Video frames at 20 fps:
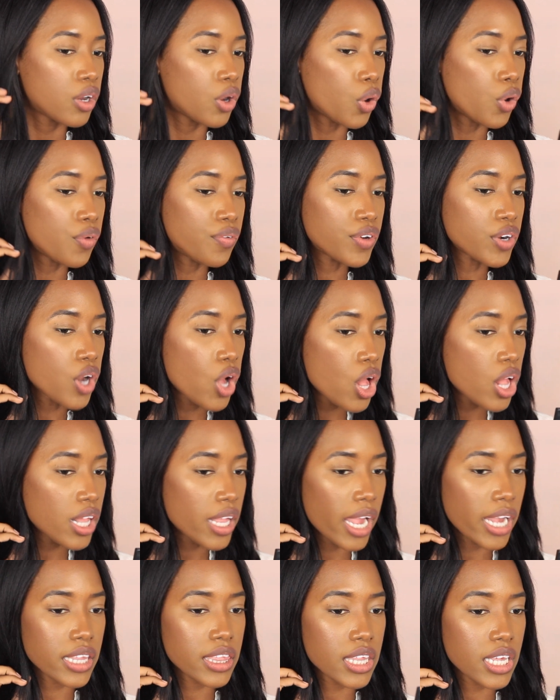
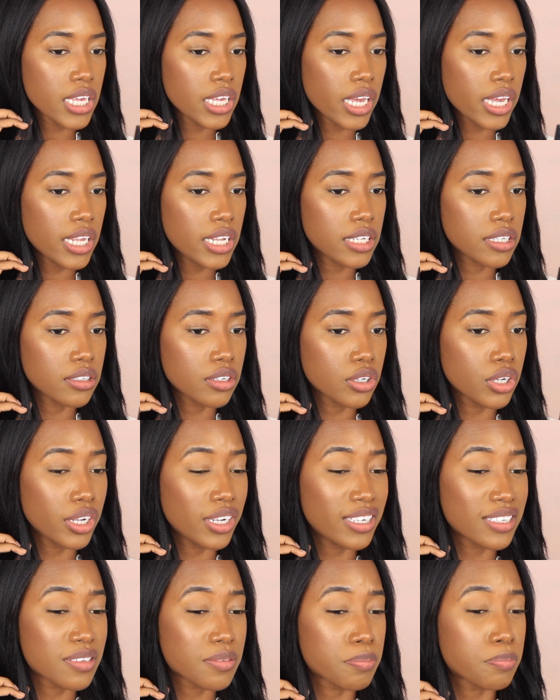overall I think it
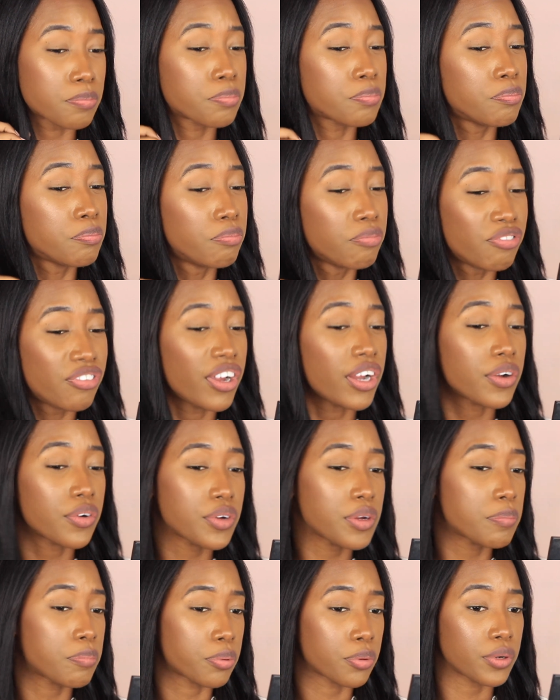is
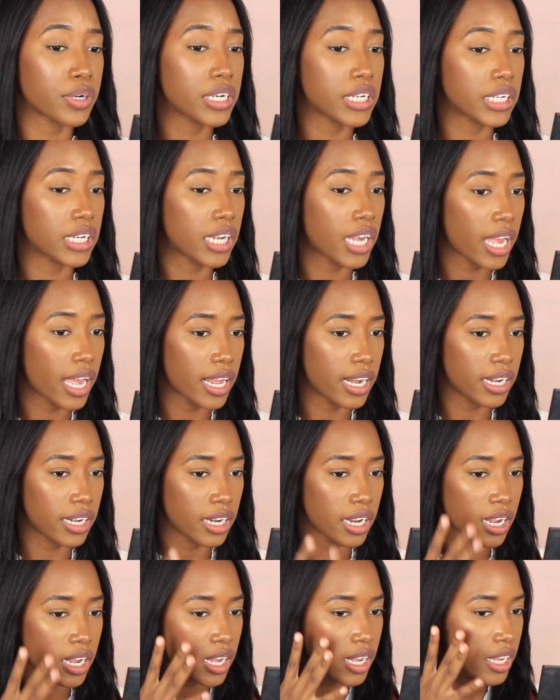very pretty, and
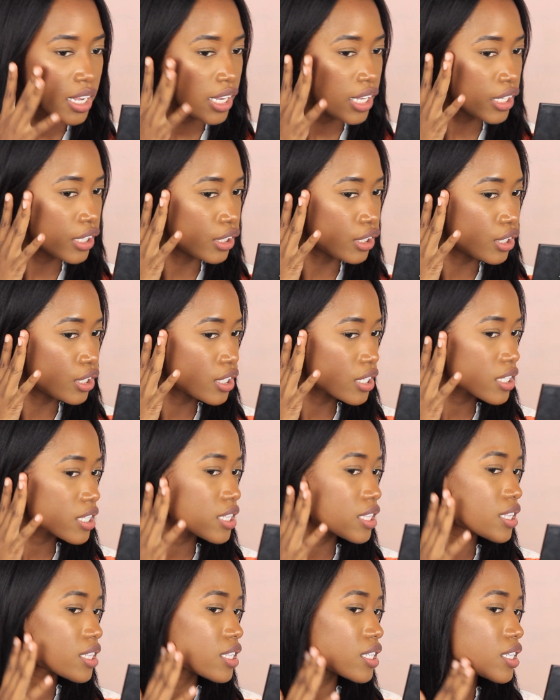it
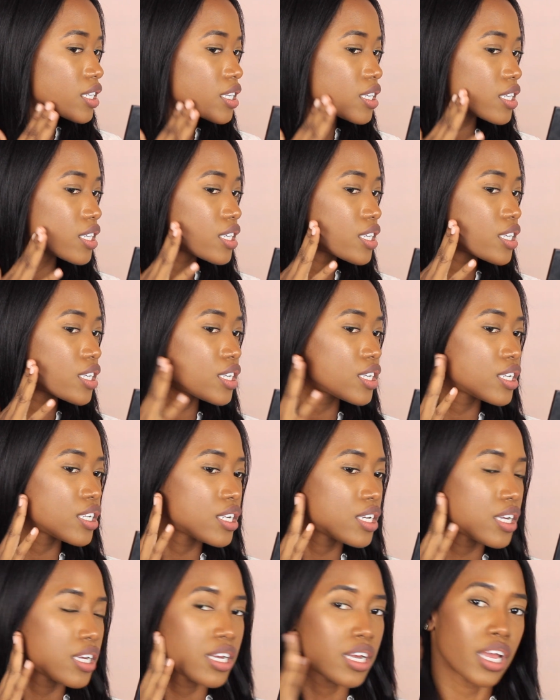looks
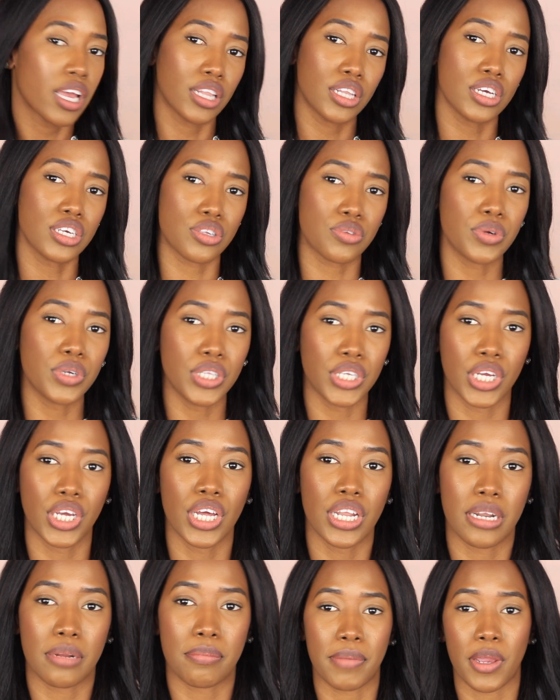really
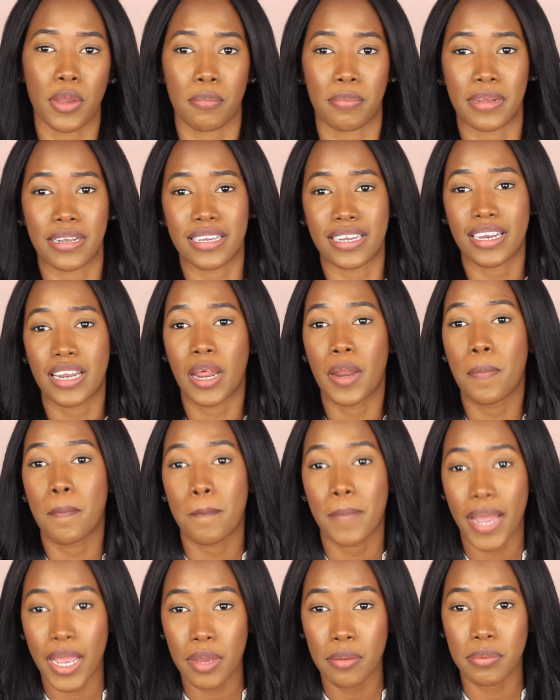good my opinion.
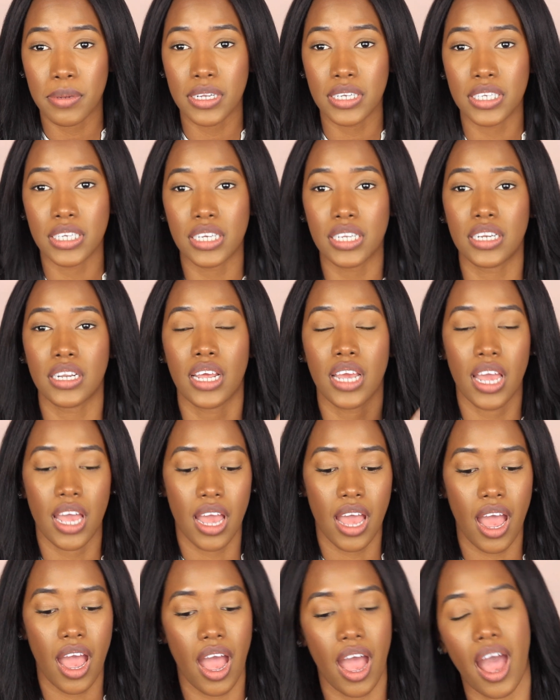In my opinion,
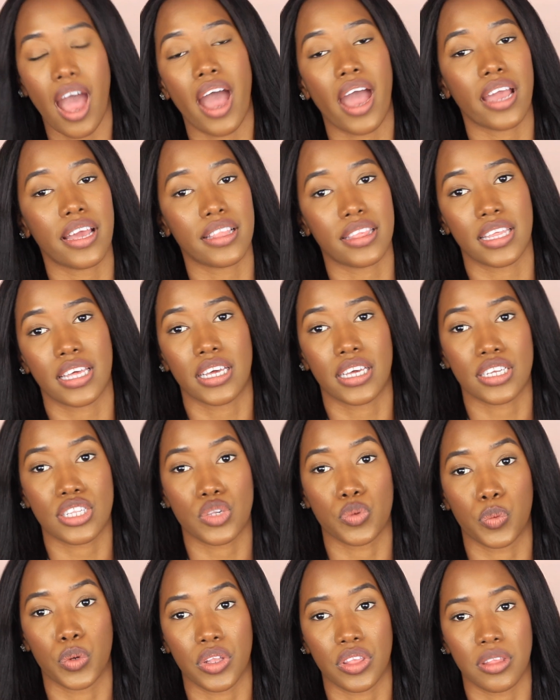I think
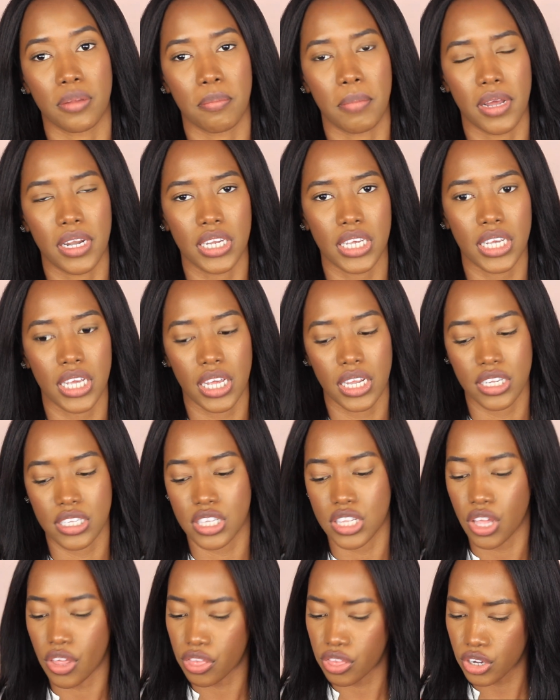it's worth the money. It
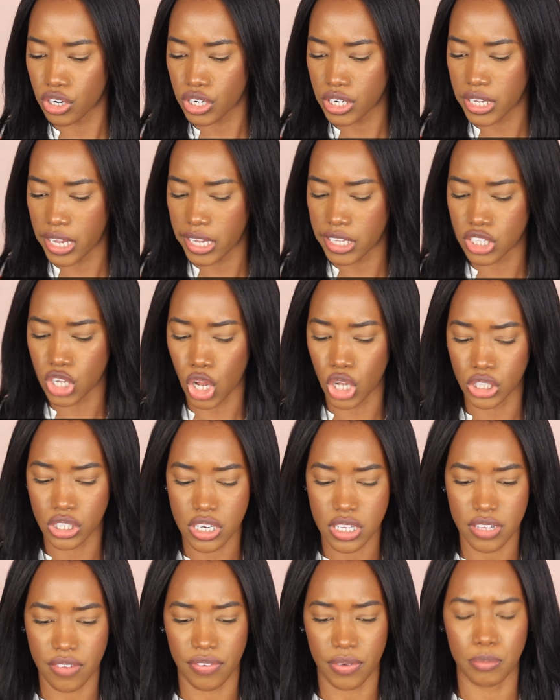is
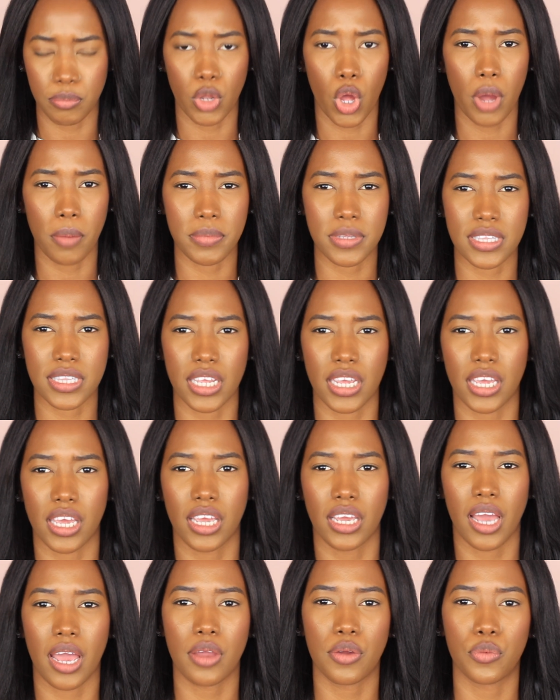$38 if I'm not
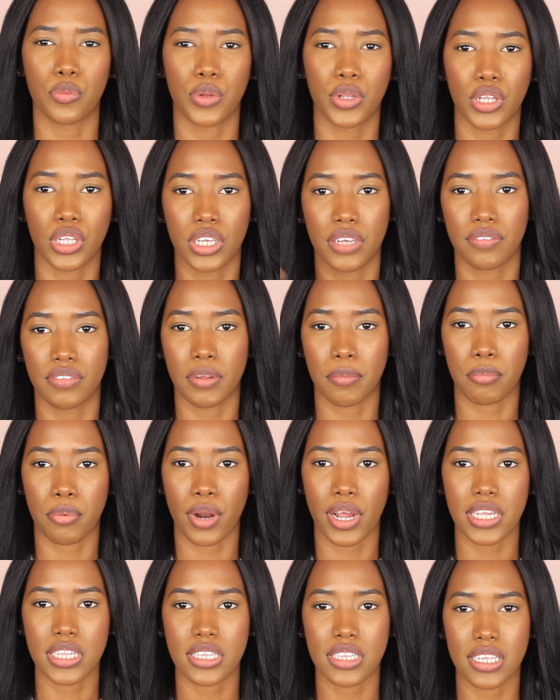mistaken. I will leave the
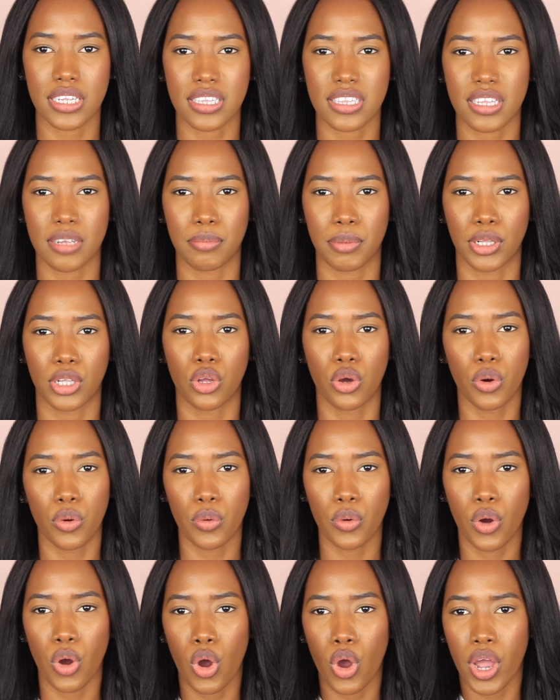price listed
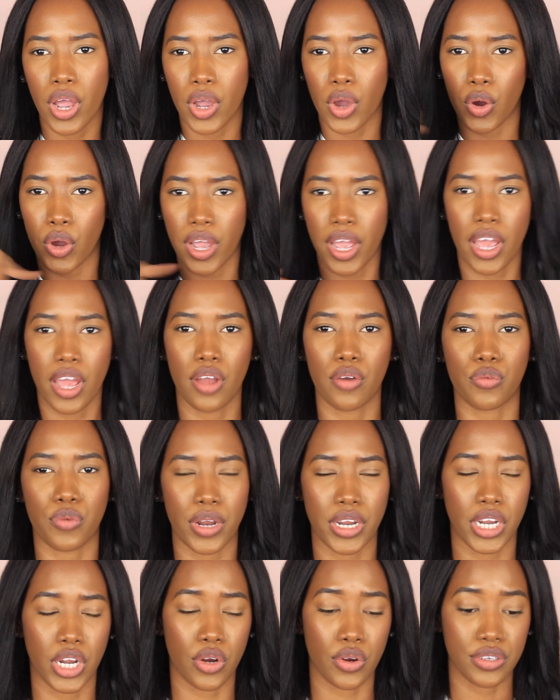below and
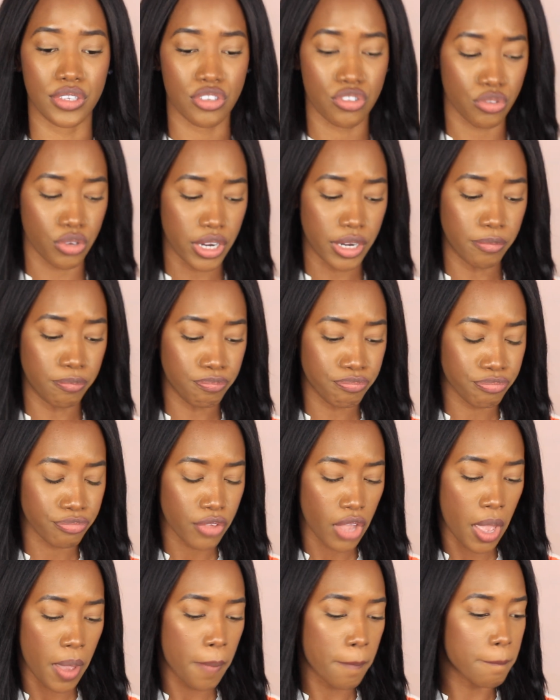right here on the screen,
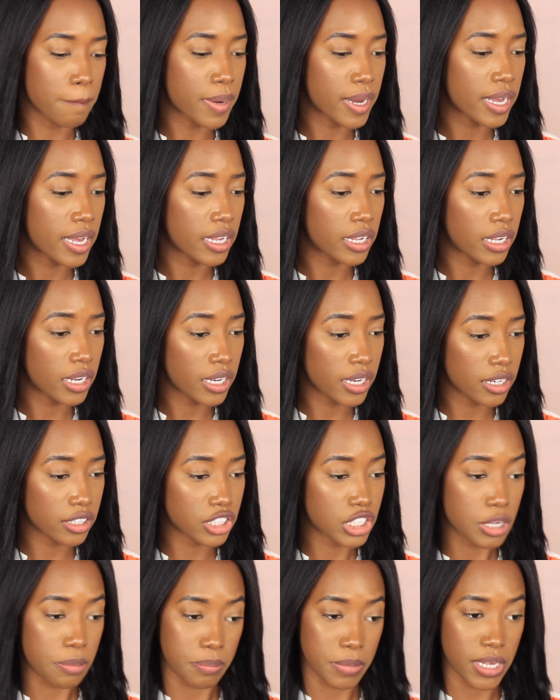but
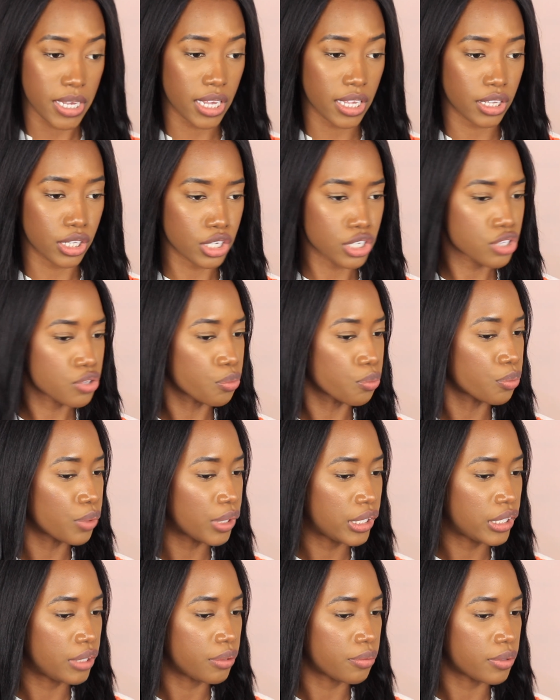to me it looks
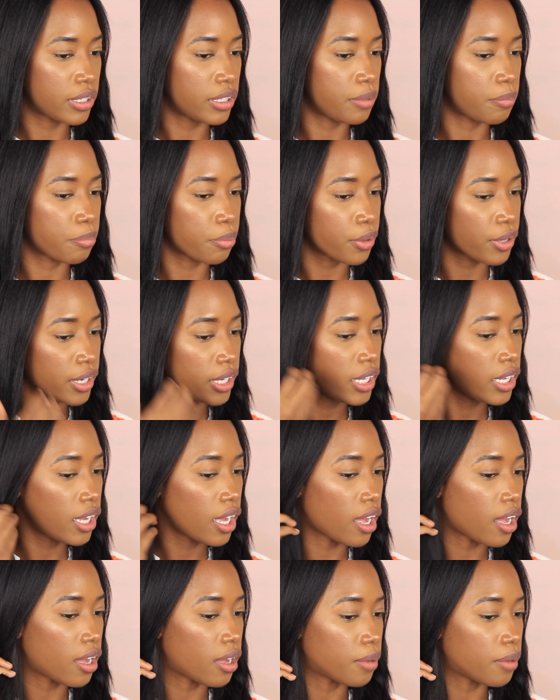really pretty.